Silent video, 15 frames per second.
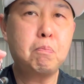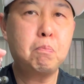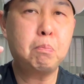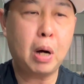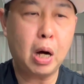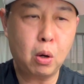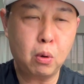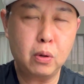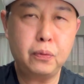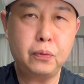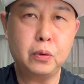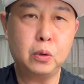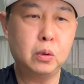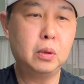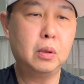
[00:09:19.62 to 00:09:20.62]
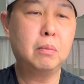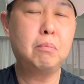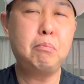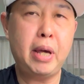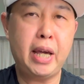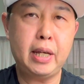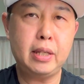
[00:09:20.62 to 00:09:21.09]
powerful
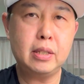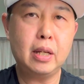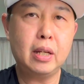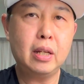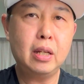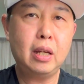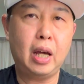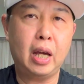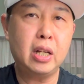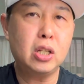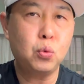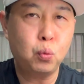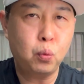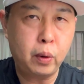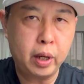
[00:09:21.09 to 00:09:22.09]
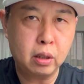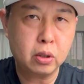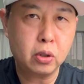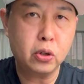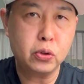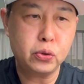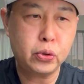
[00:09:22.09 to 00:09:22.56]
bass, and it's well
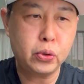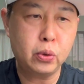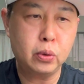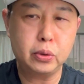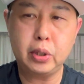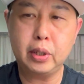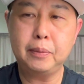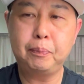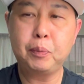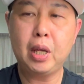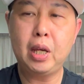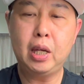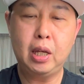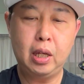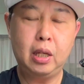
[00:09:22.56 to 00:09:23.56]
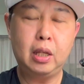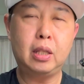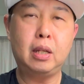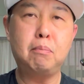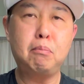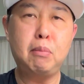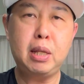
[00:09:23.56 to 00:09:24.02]
controlled.
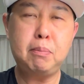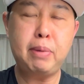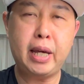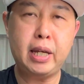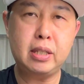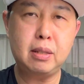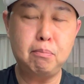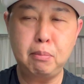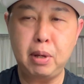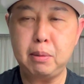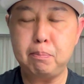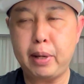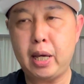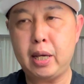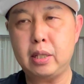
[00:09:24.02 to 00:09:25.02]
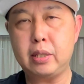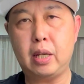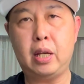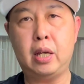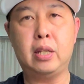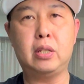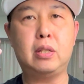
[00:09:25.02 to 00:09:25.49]
The mid bass
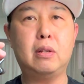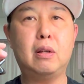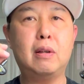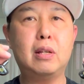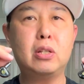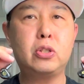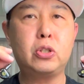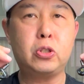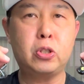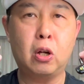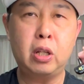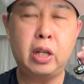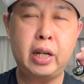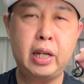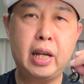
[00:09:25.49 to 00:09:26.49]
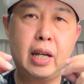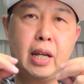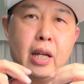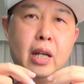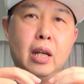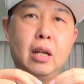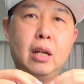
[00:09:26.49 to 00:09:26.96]
is solid,
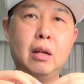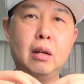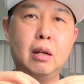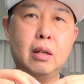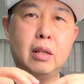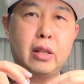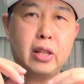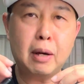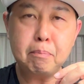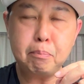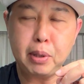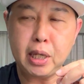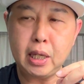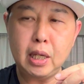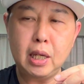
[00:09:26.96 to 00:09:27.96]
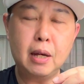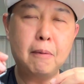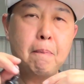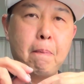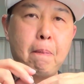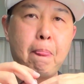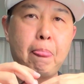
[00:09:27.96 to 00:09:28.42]
thumpy,
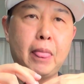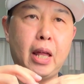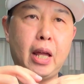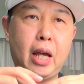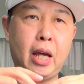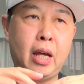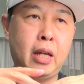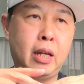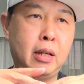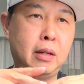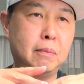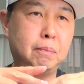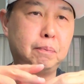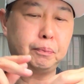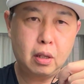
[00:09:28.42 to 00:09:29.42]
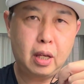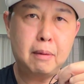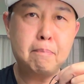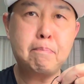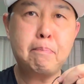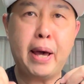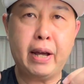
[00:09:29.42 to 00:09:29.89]
and
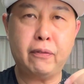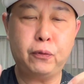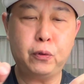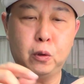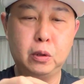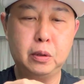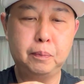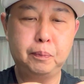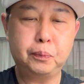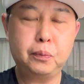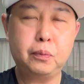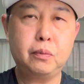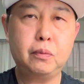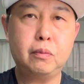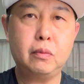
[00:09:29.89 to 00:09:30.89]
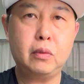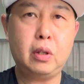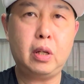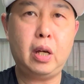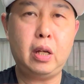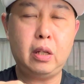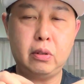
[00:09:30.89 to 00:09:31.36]
impactful.
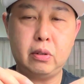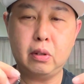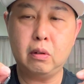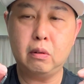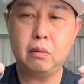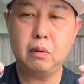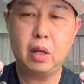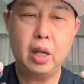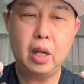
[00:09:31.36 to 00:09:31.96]
Okay, so